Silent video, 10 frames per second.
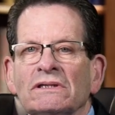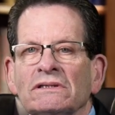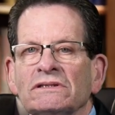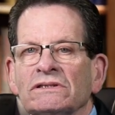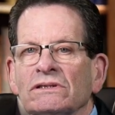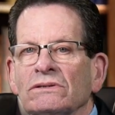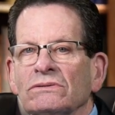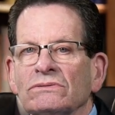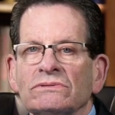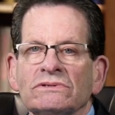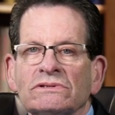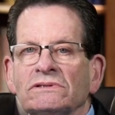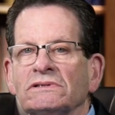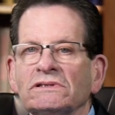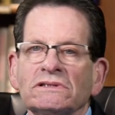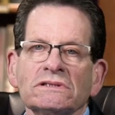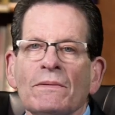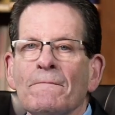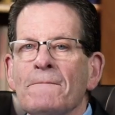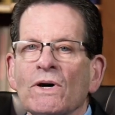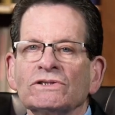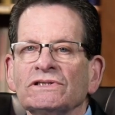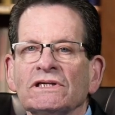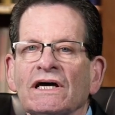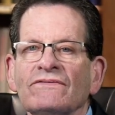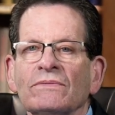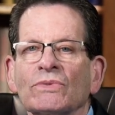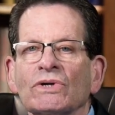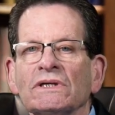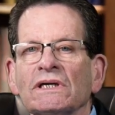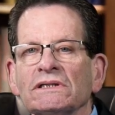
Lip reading: So some parts of life are more than that,